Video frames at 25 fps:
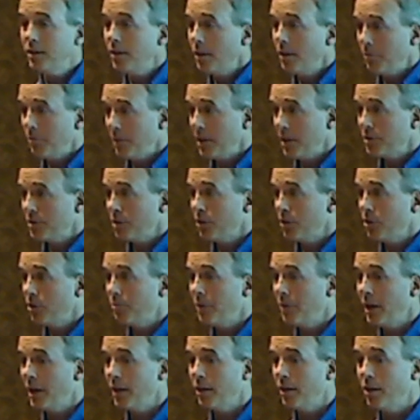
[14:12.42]
based on your
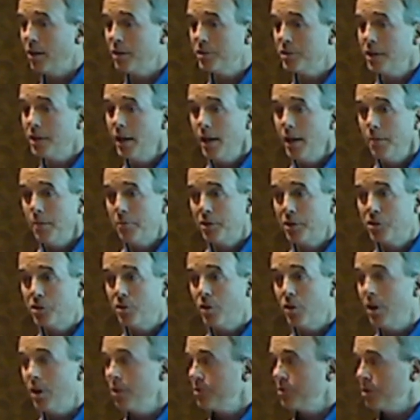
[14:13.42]
bylaws, but you're
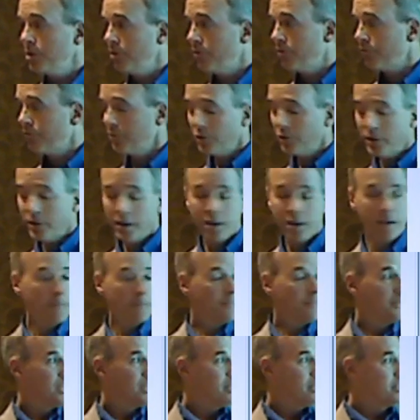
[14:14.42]
also free
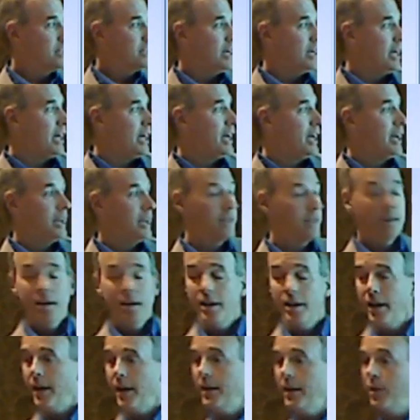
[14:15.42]
to add
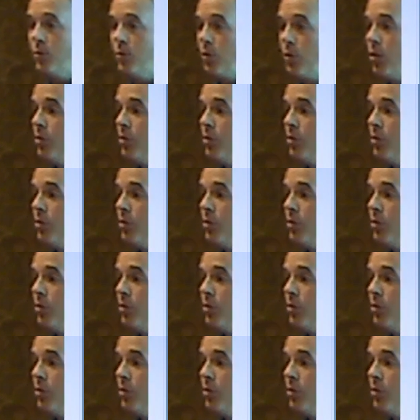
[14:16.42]
any role